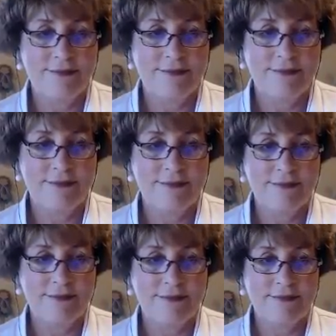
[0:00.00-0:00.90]

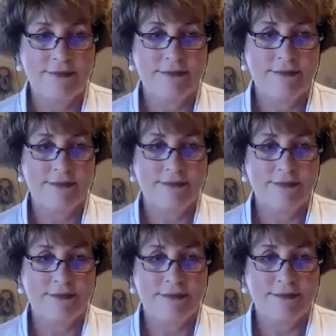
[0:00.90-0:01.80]

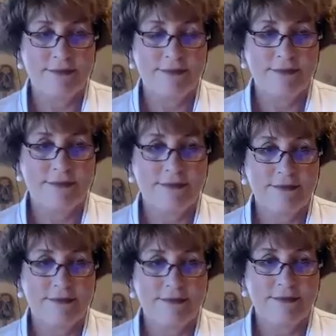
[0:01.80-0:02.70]

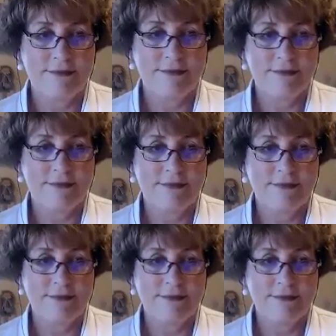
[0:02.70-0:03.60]

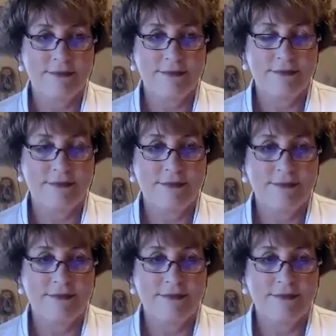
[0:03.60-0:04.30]
[no speech]